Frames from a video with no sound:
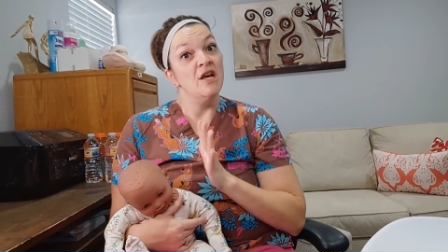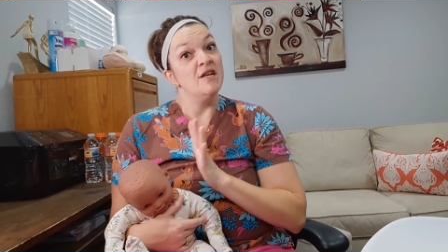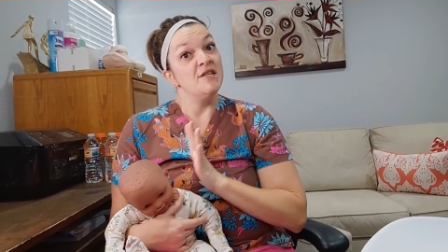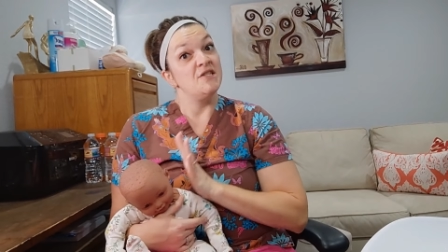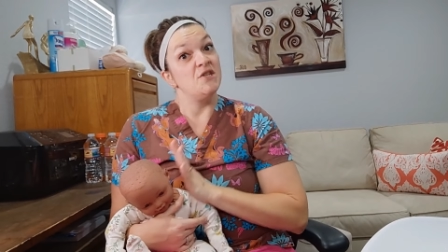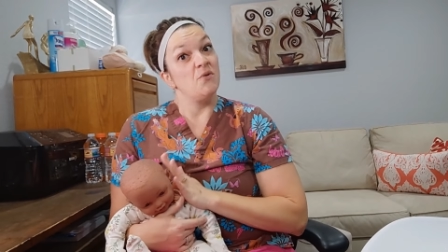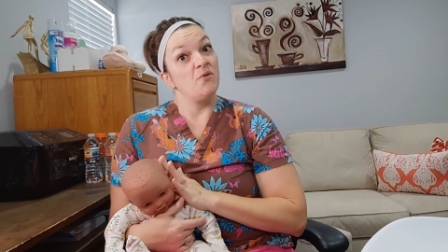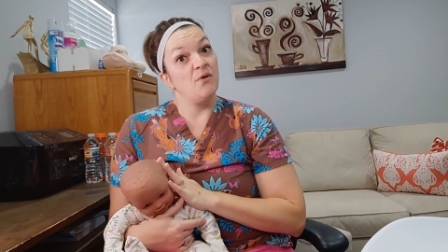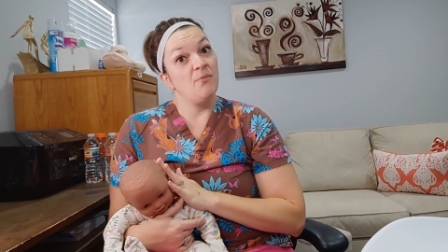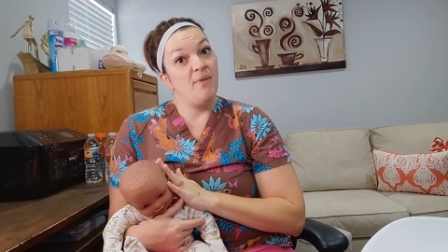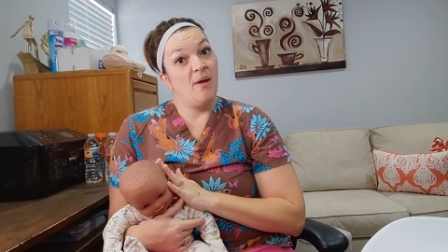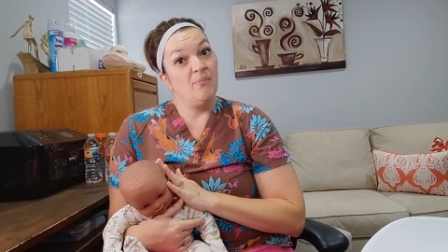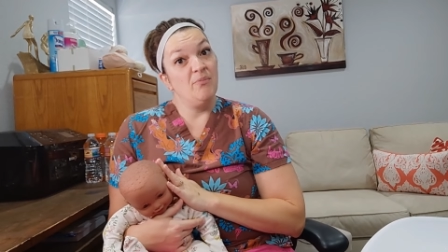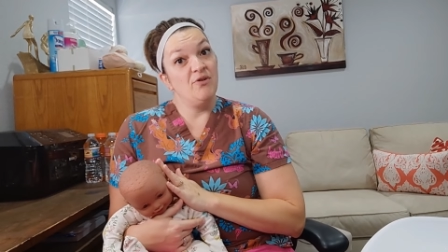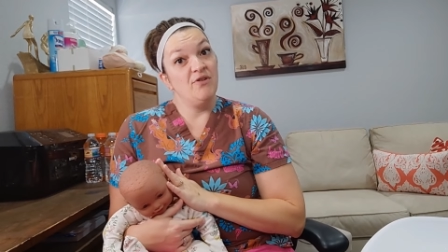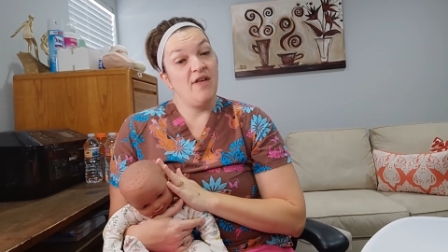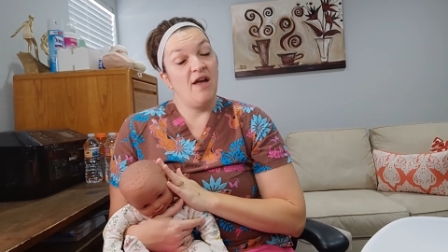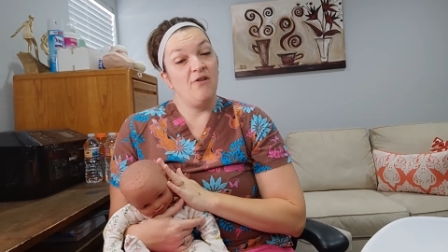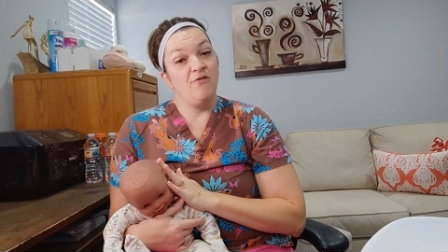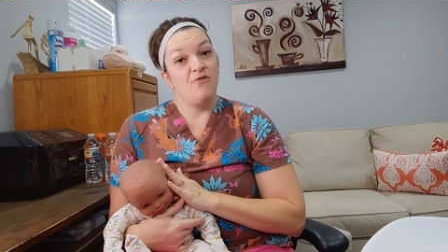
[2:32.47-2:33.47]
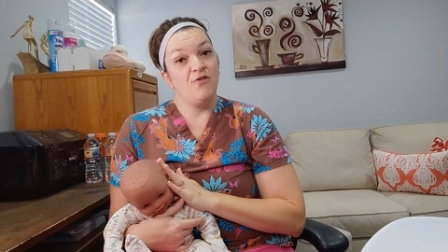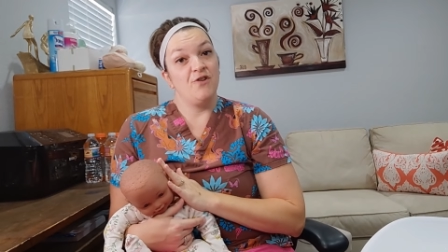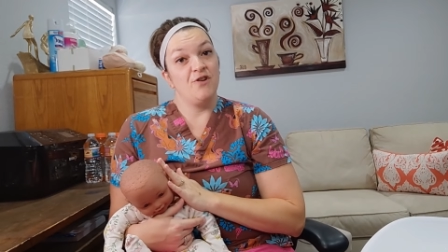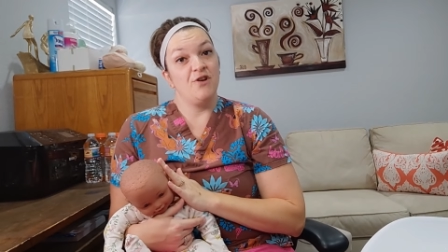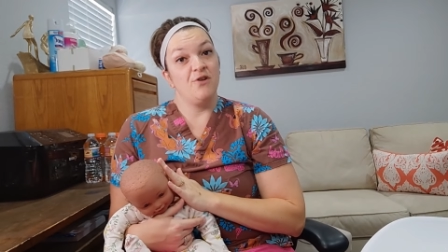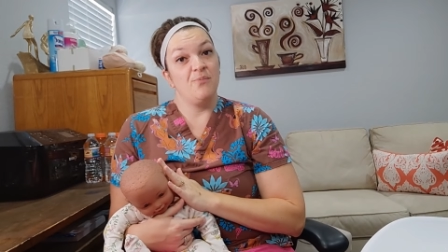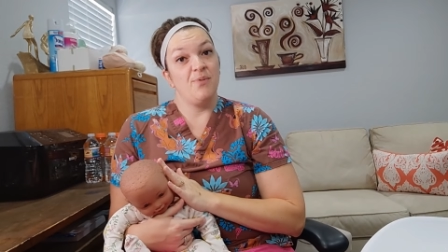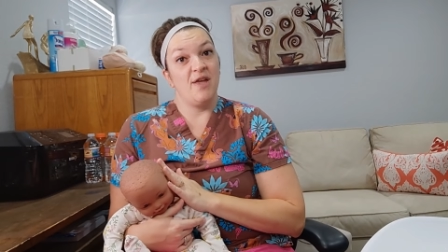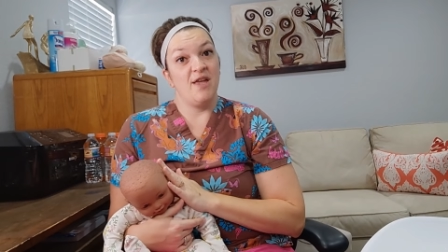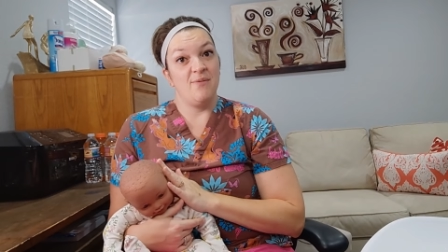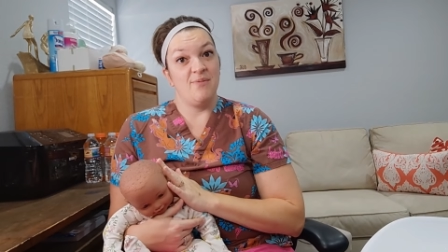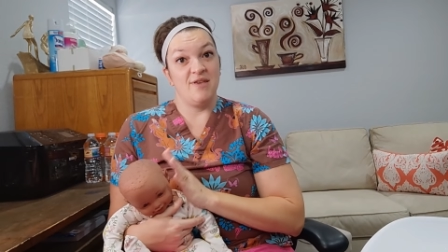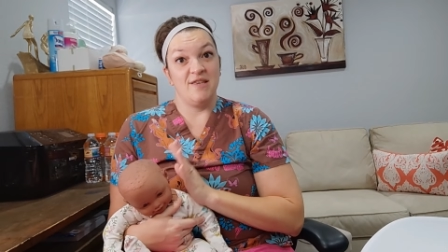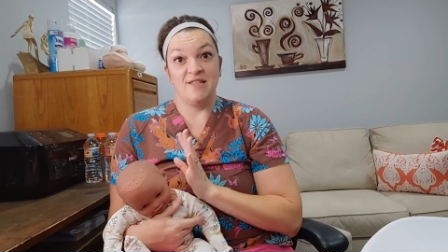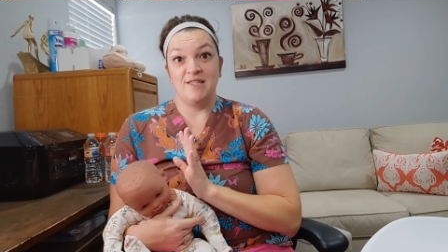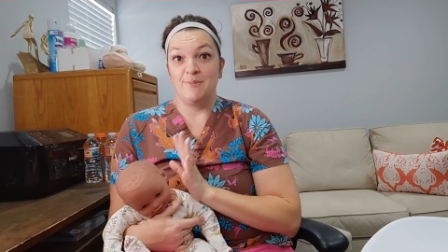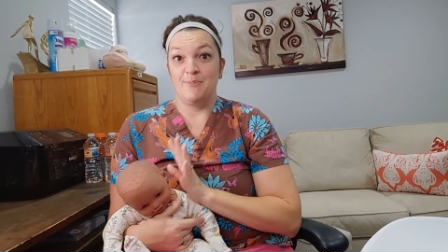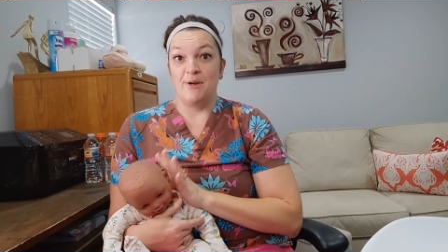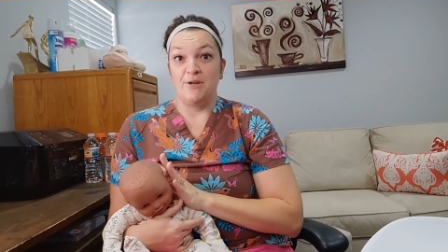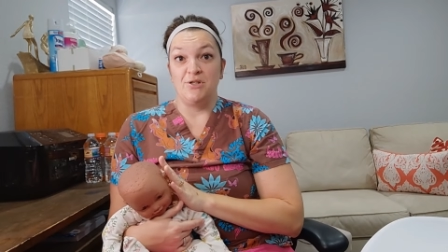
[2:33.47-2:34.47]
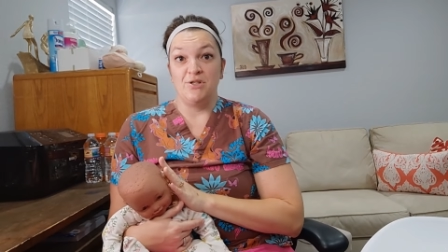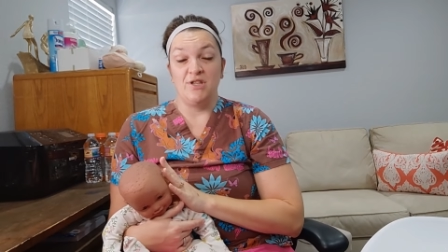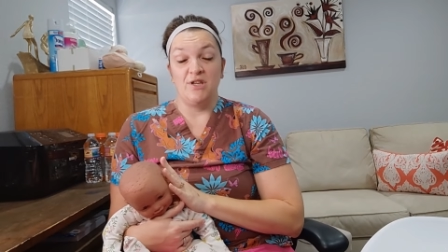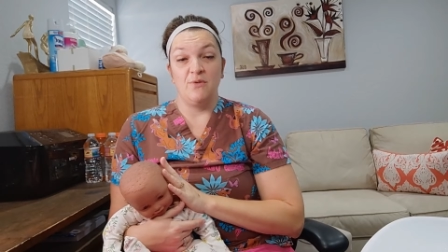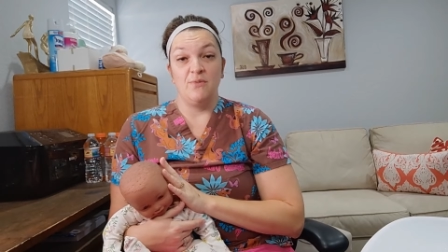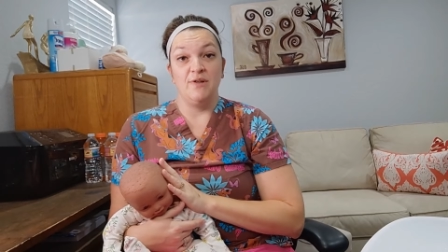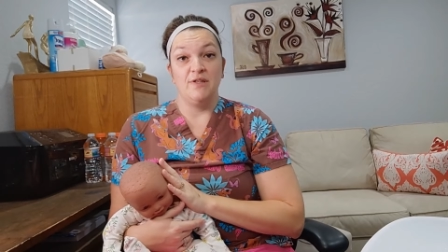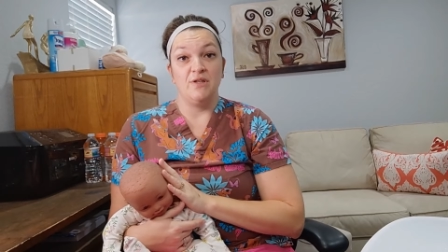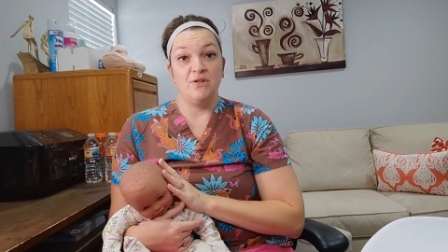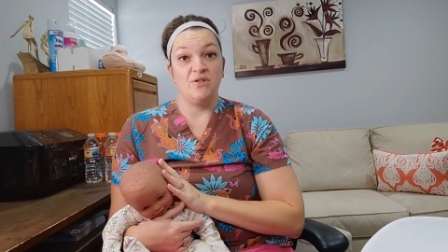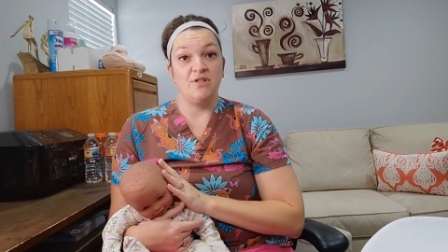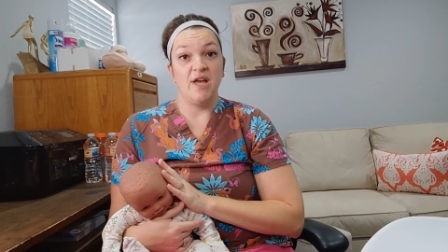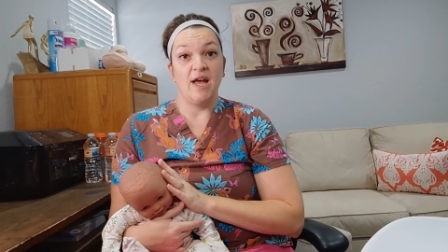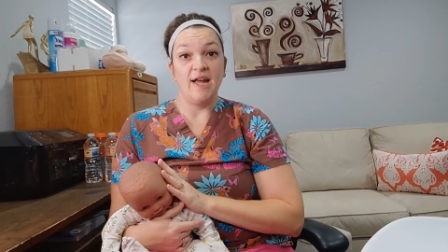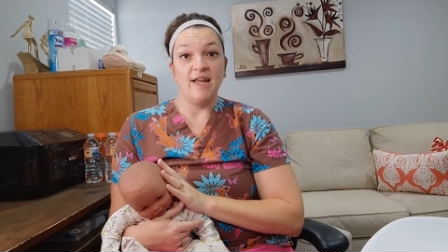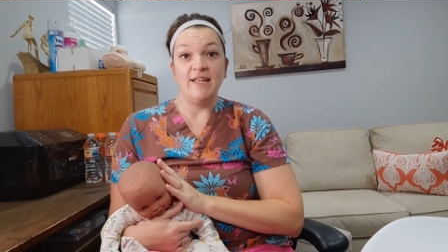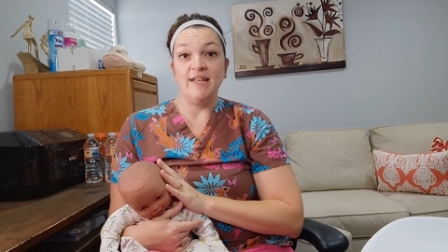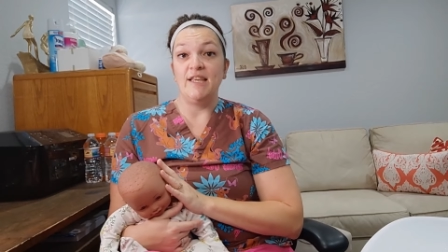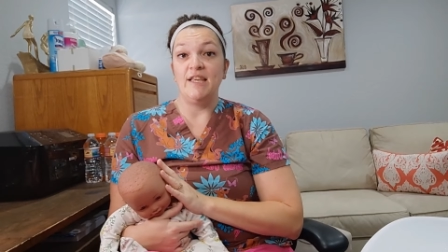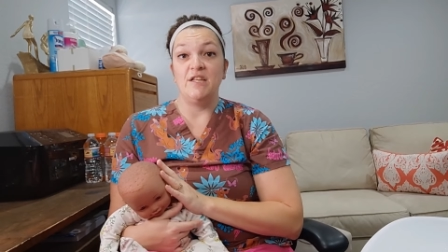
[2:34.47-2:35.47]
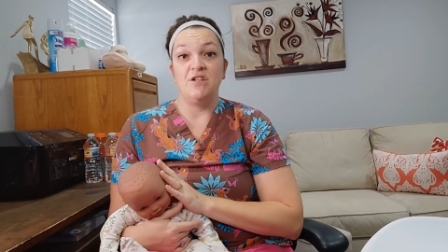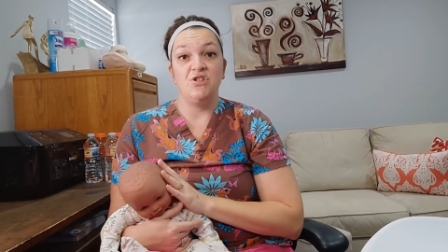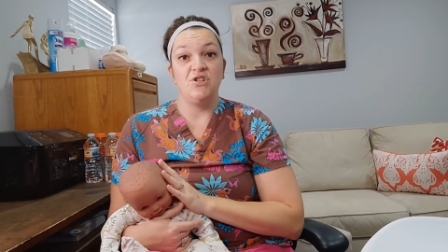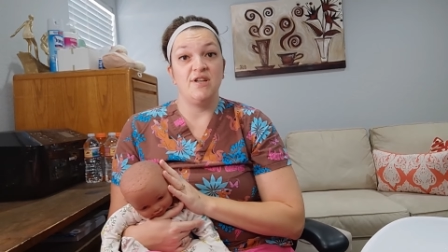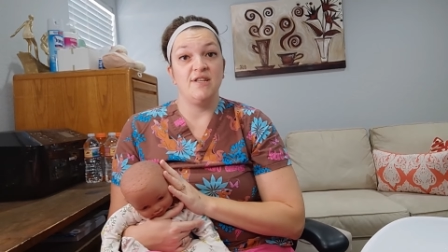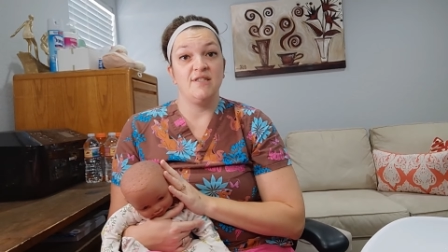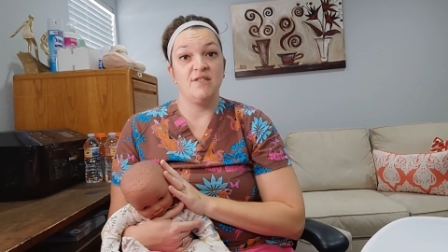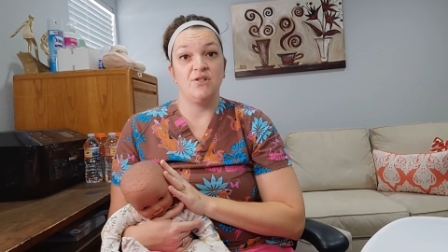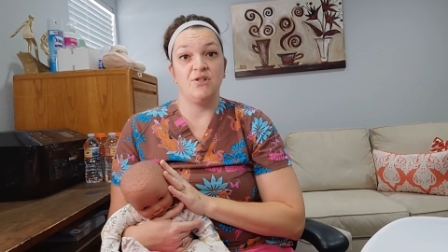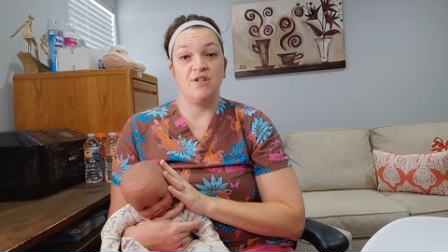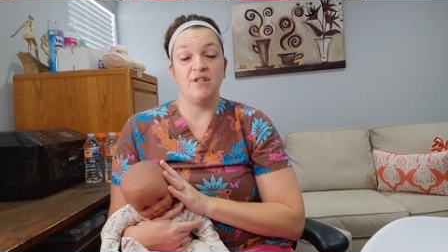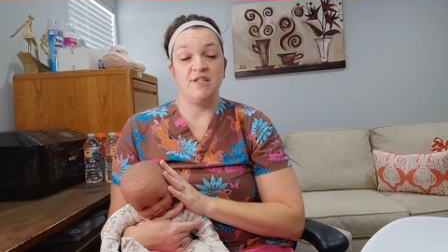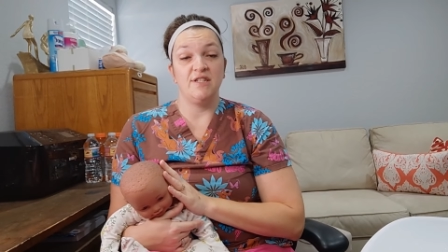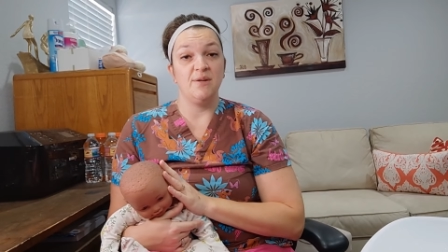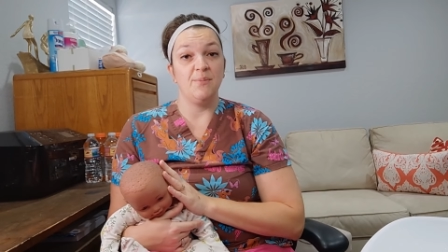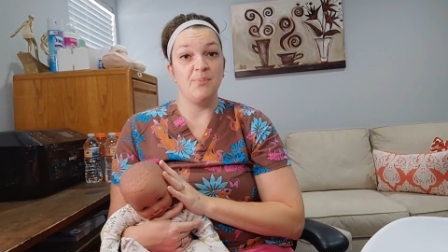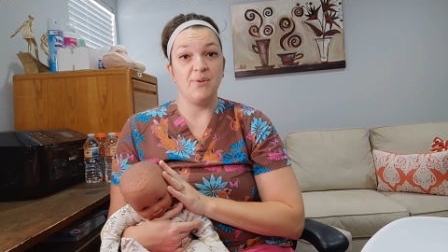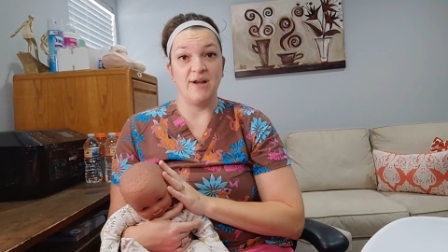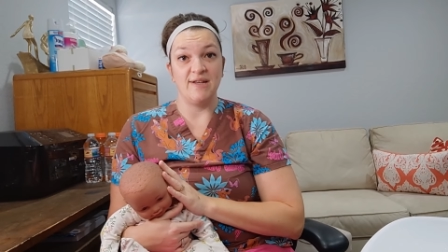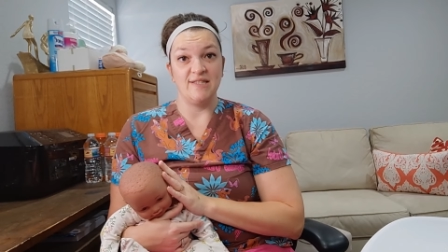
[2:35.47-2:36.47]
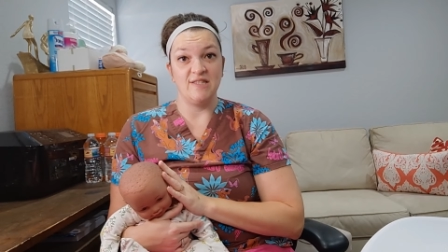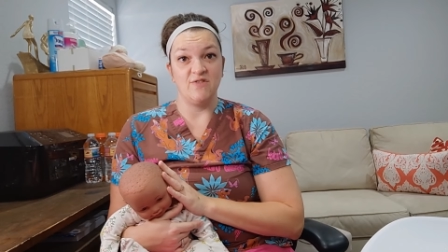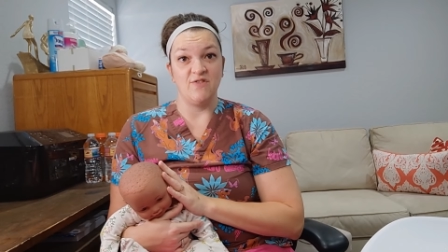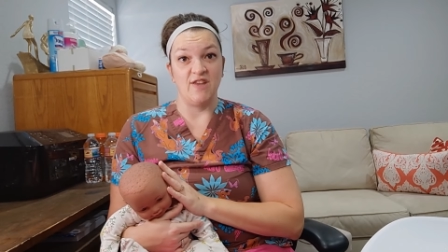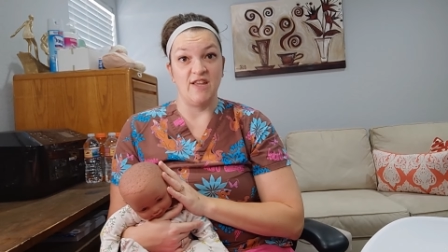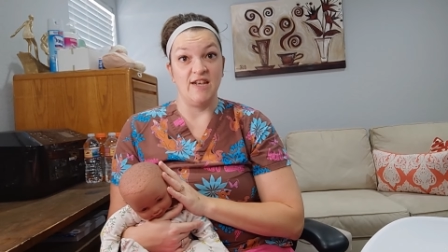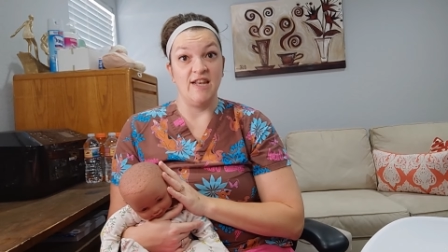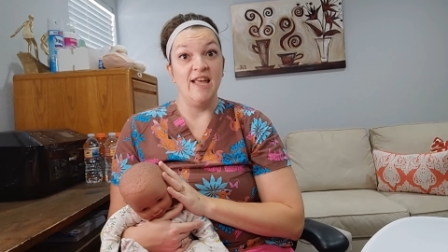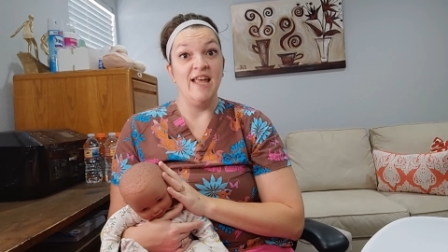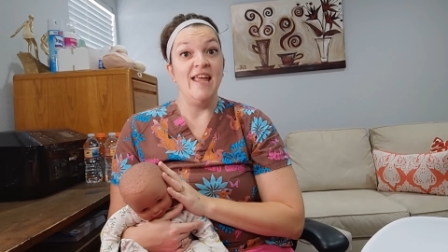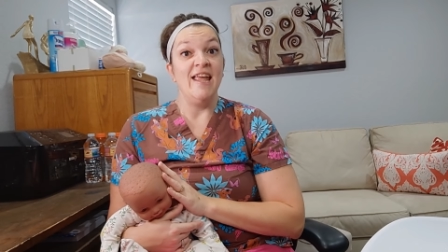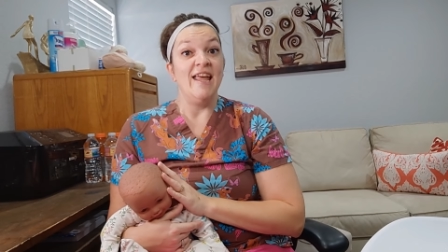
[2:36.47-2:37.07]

So remember that for your baby, especially when they're tiny and just learning to breastfeed.